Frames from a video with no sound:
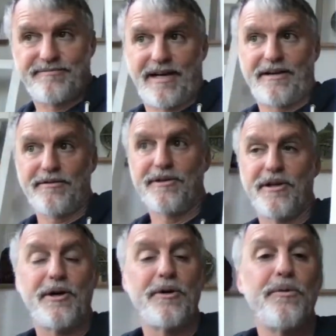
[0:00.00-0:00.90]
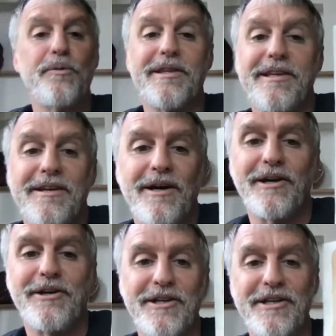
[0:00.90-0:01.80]
I don't know what a
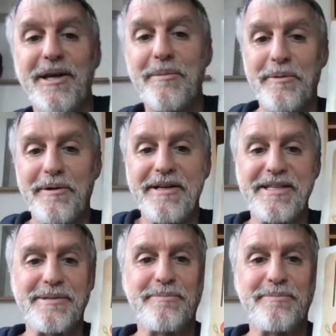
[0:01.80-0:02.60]
good number is,